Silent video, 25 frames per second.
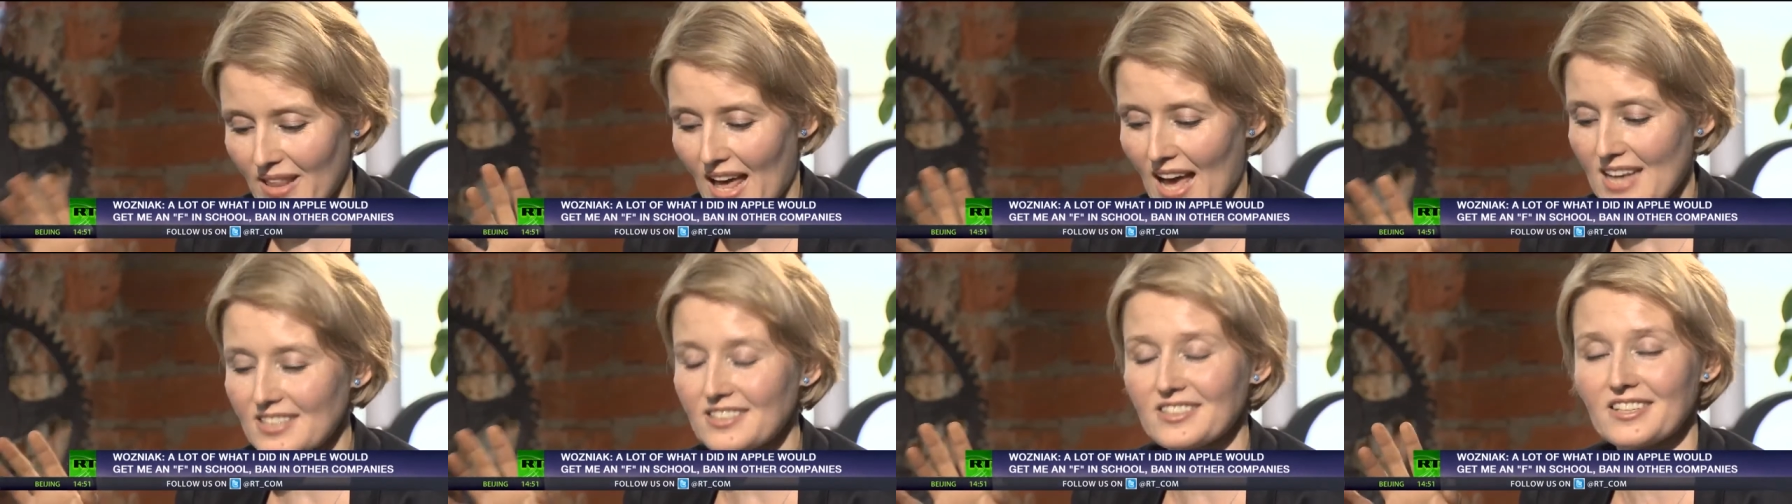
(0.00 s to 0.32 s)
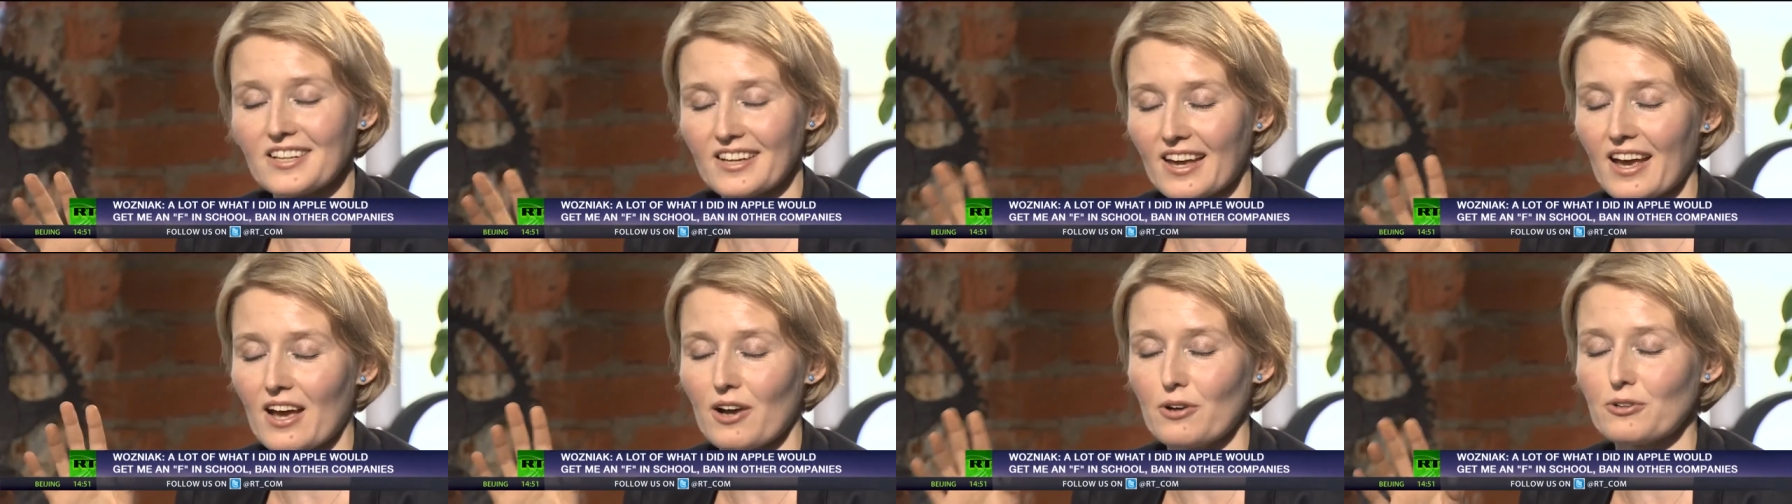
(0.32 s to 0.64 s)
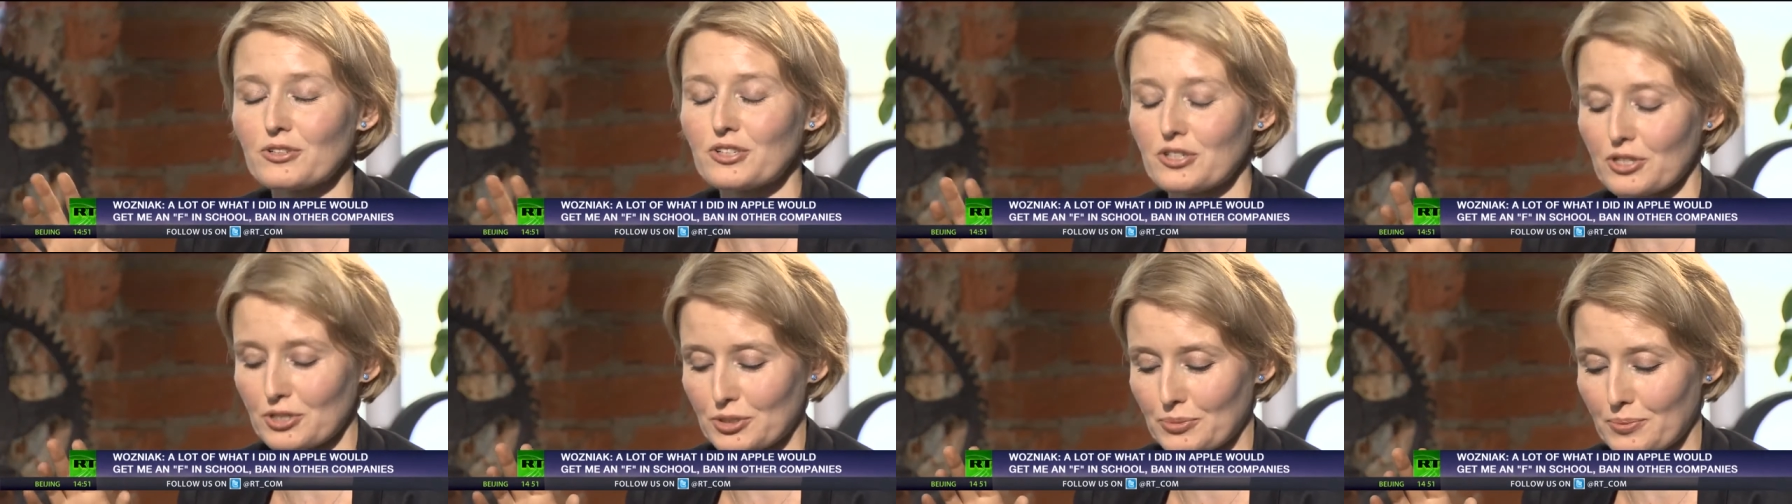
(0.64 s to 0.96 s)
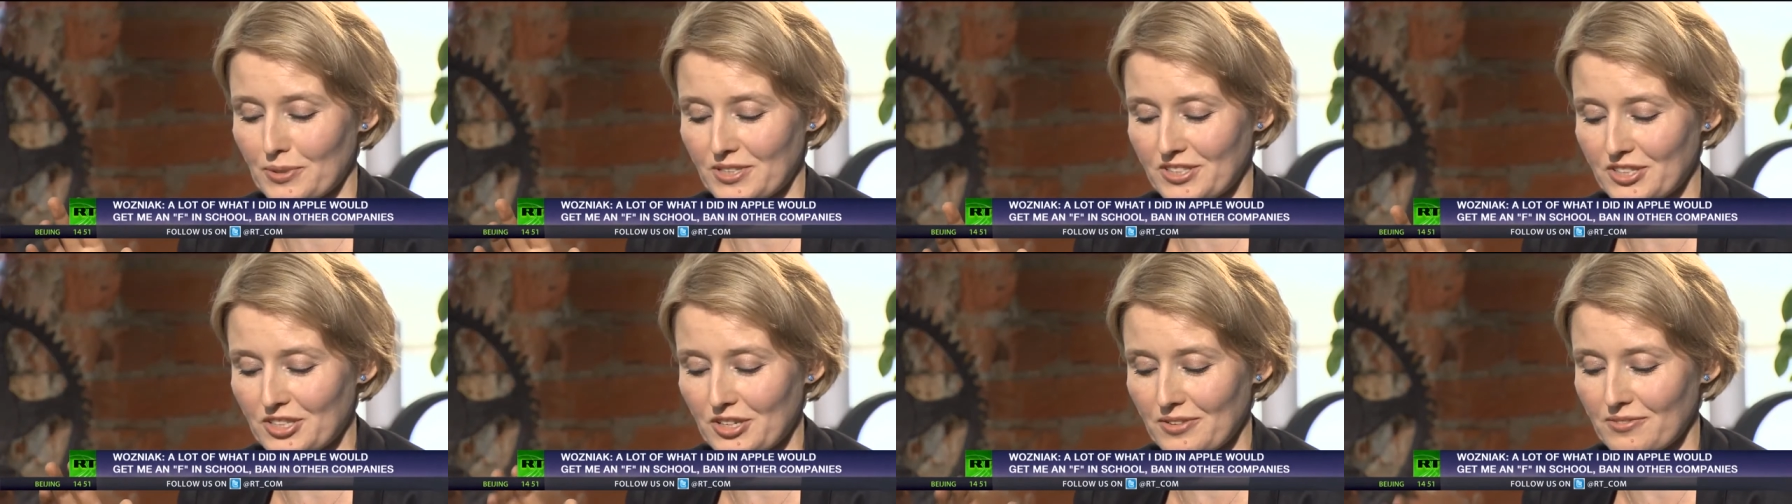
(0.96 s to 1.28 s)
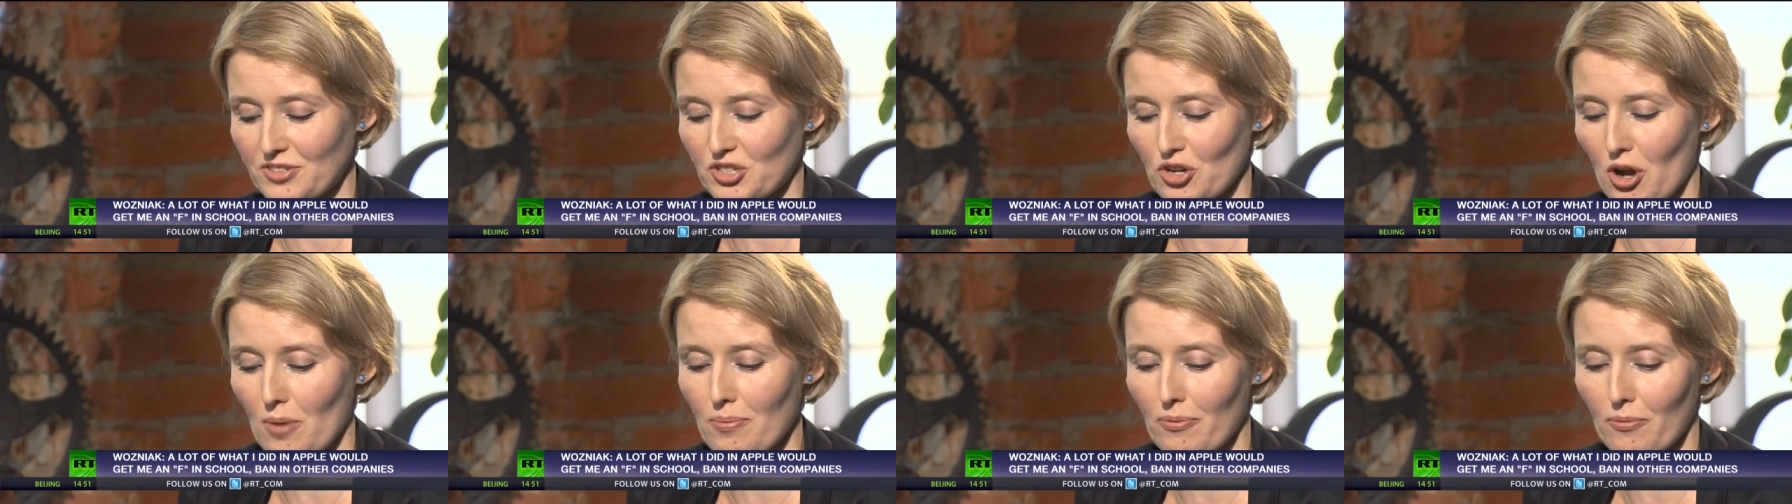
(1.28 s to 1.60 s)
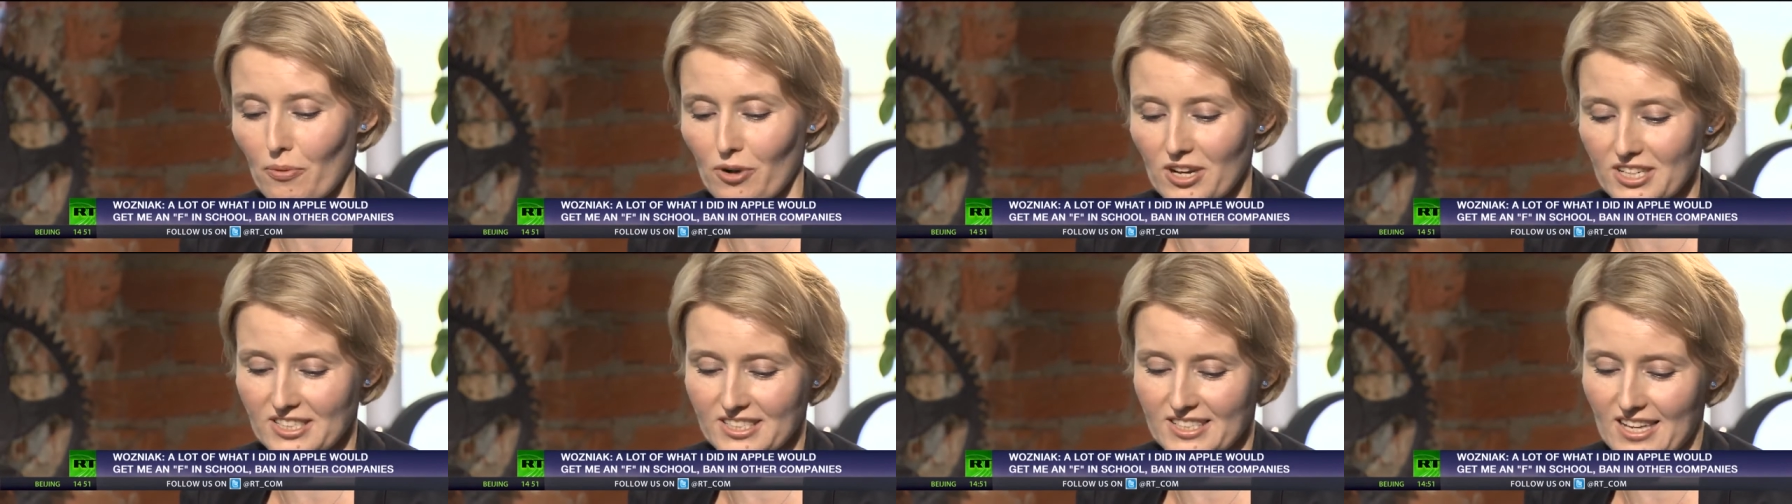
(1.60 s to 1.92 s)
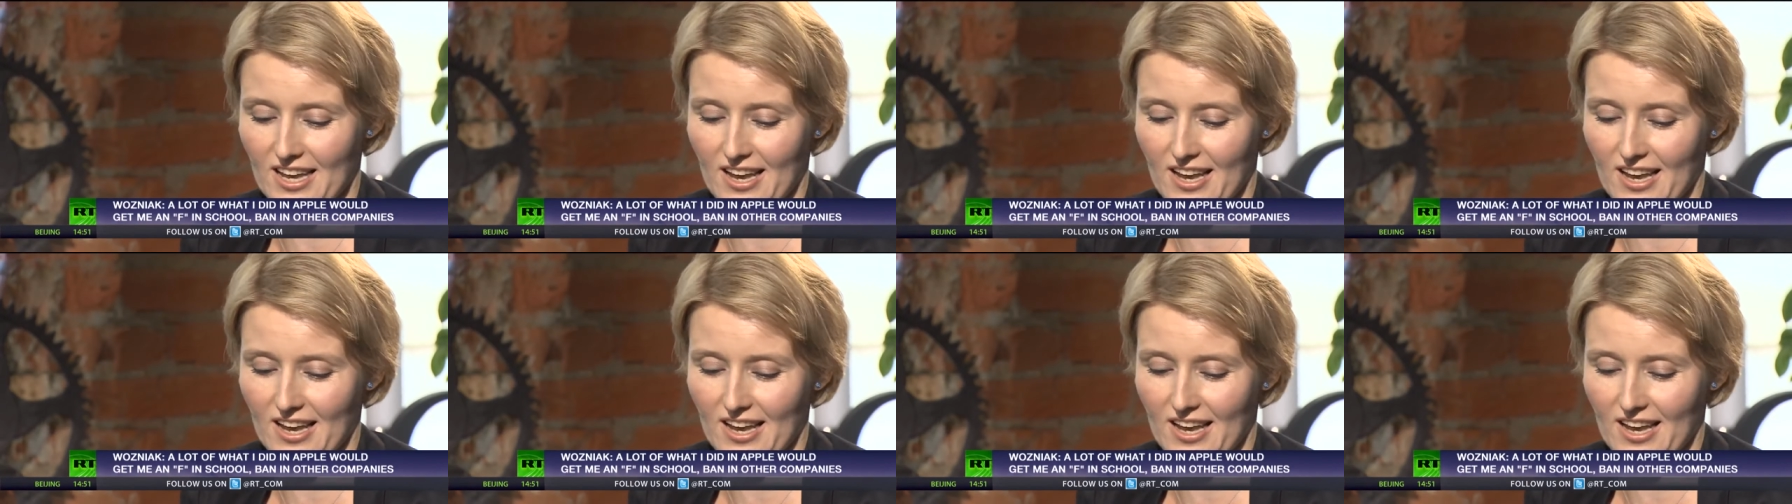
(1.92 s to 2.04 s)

last encounters with Steve Jobs was